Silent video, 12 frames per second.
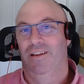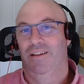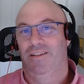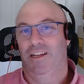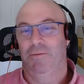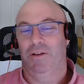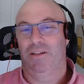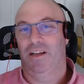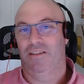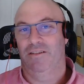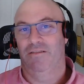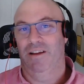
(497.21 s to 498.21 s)
tend to be
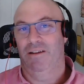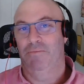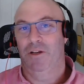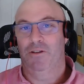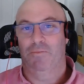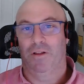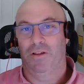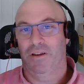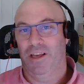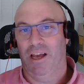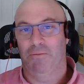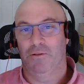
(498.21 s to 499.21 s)
clustered around metropolitan
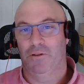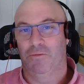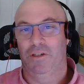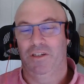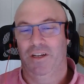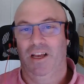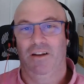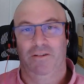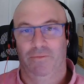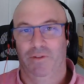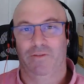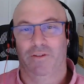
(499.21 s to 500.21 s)
capitals, which now
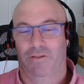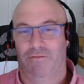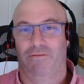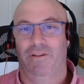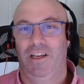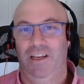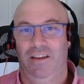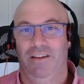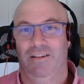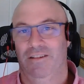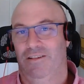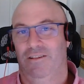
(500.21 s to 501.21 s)
we've got three
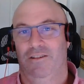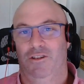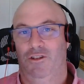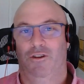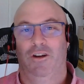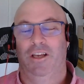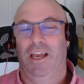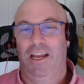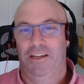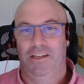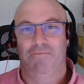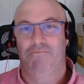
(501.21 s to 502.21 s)

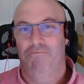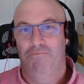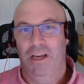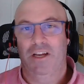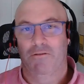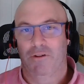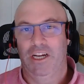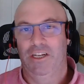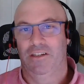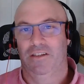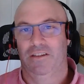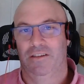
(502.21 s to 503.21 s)
gigantic mega
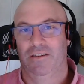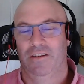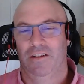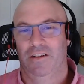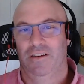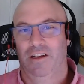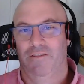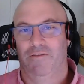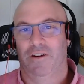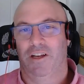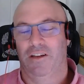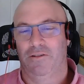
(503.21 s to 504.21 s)
regions. And for
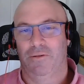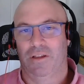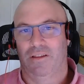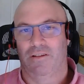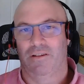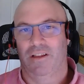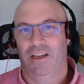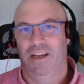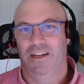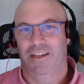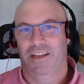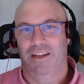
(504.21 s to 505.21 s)
a country with a lot of
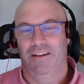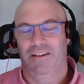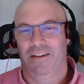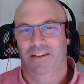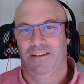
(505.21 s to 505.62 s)
land, again,